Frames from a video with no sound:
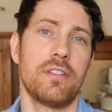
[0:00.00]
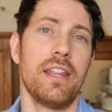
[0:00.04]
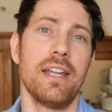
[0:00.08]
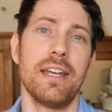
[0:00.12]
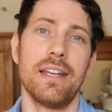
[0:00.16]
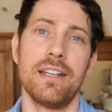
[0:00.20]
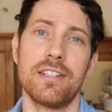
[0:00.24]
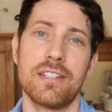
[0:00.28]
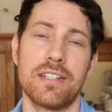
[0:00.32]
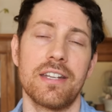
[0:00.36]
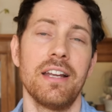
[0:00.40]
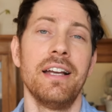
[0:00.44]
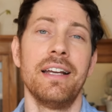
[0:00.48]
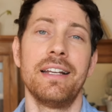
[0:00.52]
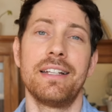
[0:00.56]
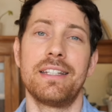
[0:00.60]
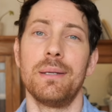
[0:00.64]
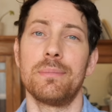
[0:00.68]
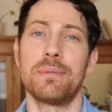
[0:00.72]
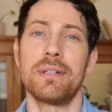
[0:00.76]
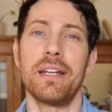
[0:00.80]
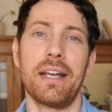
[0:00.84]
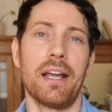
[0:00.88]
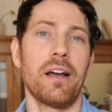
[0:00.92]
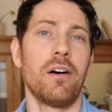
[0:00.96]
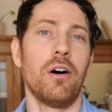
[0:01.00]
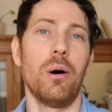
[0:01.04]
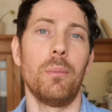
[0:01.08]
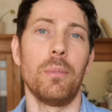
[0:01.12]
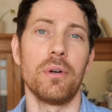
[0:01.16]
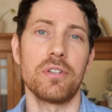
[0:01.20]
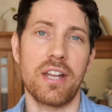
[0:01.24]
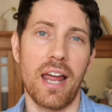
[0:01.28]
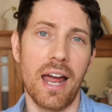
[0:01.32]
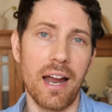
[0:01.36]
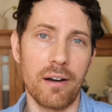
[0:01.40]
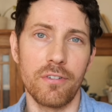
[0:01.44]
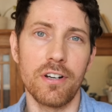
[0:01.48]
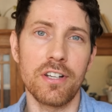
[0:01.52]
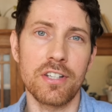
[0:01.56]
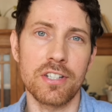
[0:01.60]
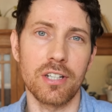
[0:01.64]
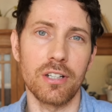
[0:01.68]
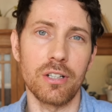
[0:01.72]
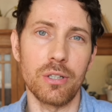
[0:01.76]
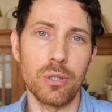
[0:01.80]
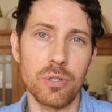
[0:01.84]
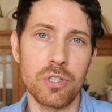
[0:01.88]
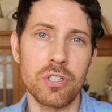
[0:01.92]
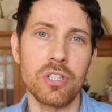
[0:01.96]
this. It seems like almost every
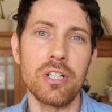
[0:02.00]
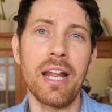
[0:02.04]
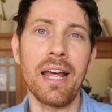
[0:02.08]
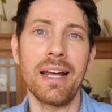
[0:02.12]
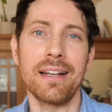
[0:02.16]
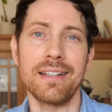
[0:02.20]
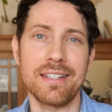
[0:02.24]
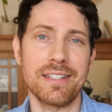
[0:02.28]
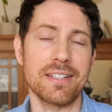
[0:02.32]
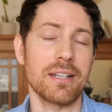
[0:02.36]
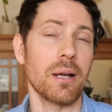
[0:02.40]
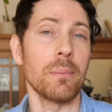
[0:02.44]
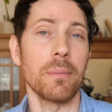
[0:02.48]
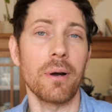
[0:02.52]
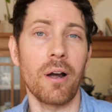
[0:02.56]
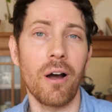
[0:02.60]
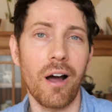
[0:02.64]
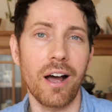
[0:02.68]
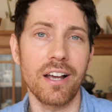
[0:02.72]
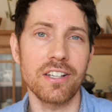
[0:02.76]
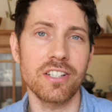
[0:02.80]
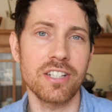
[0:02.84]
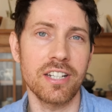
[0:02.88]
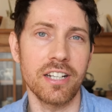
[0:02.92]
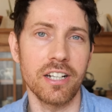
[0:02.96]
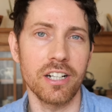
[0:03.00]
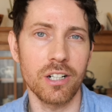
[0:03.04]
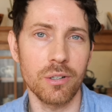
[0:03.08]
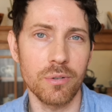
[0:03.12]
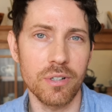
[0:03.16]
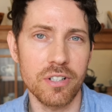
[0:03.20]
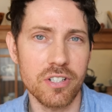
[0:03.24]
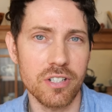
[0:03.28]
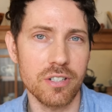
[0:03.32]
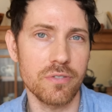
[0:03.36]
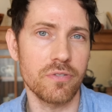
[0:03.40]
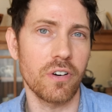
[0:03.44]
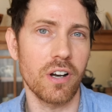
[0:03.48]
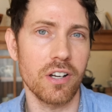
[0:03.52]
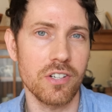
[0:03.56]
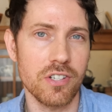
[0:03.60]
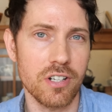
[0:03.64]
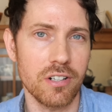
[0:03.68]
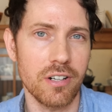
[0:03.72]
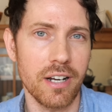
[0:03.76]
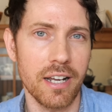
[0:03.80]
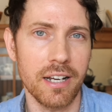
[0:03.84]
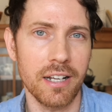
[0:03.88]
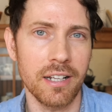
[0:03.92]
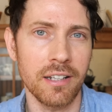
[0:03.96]
solution has some cost here, which is
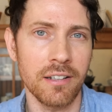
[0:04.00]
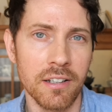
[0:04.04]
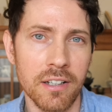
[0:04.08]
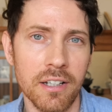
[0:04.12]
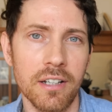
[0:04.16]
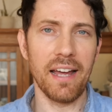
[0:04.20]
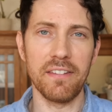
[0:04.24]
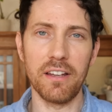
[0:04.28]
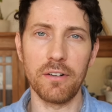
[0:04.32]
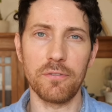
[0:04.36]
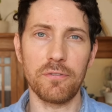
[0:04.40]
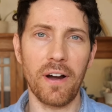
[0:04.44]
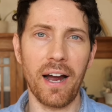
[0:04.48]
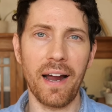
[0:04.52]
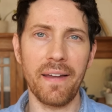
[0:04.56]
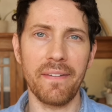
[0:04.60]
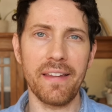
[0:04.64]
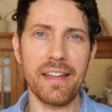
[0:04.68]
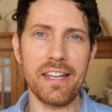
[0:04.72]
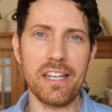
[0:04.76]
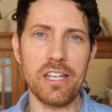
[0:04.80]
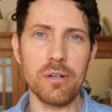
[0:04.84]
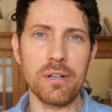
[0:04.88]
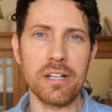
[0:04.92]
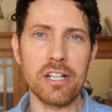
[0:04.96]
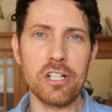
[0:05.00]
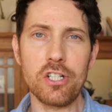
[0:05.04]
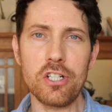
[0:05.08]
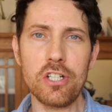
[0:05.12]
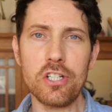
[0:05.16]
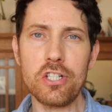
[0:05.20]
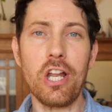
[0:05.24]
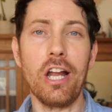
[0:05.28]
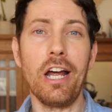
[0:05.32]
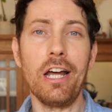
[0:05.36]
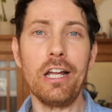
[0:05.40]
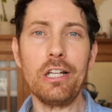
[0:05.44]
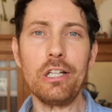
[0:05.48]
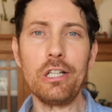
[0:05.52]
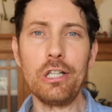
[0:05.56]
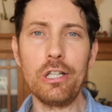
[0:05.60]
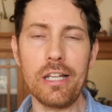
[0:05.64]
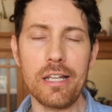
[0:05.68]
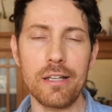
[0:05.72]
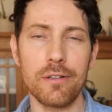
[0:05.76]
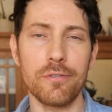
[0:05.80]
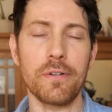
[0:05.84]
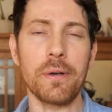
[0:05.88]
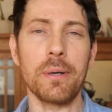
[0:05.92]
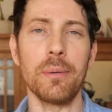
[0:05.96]
frustrating. And then finally, you can just live